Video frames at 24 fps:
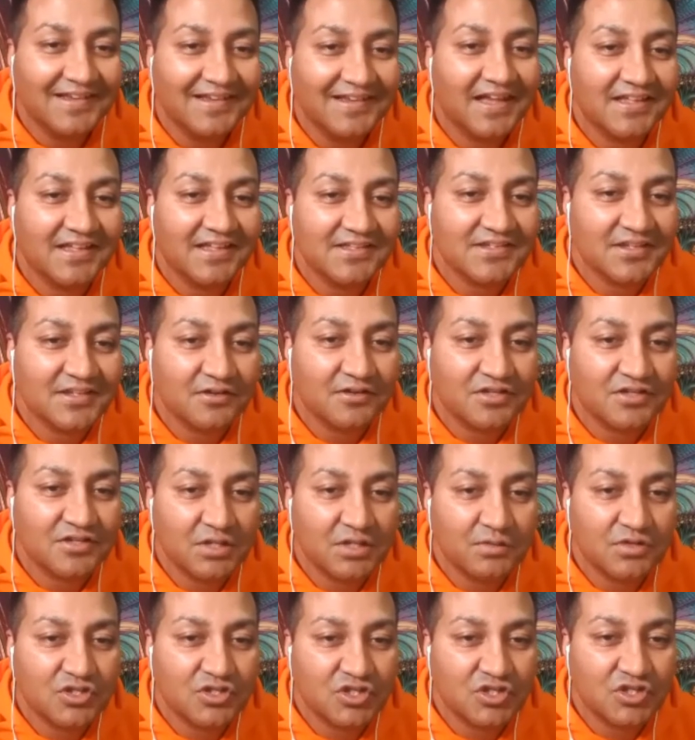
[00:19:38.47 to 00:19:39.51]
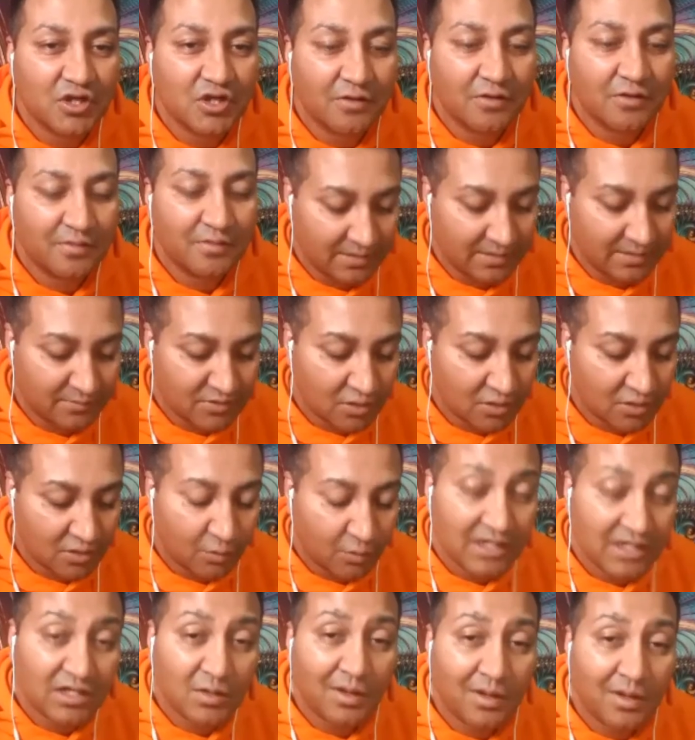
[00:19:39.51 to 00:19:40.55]
And so she was showing me. So
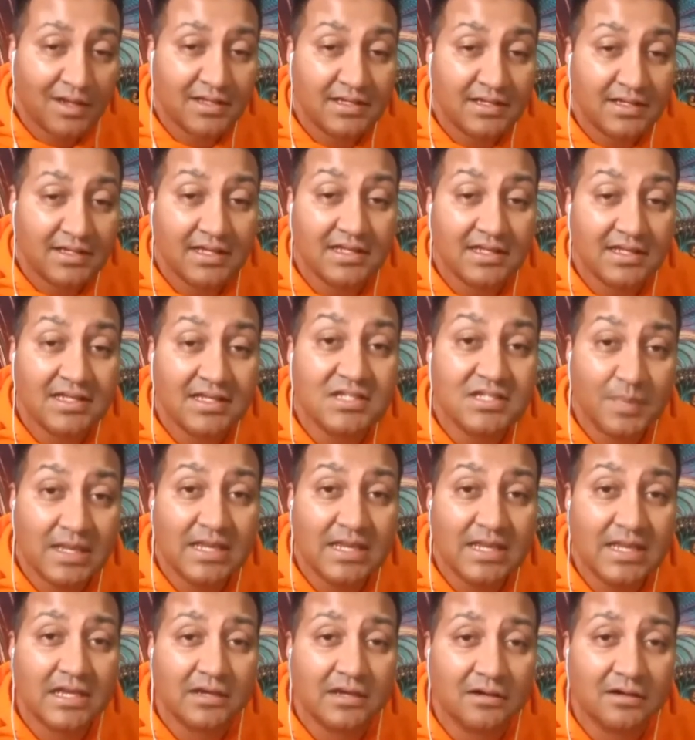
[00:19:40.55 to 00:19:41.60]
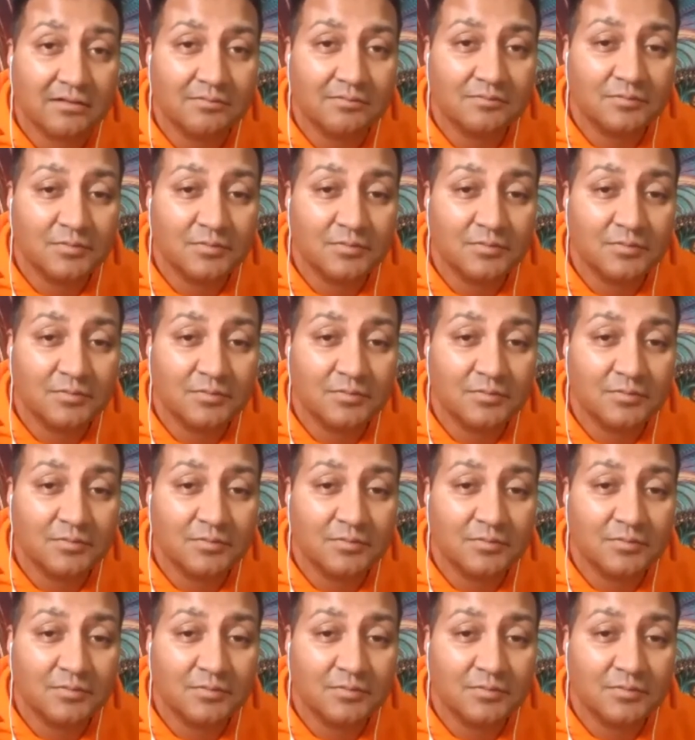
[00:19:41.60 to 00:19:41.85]
when Kuan Yin has been here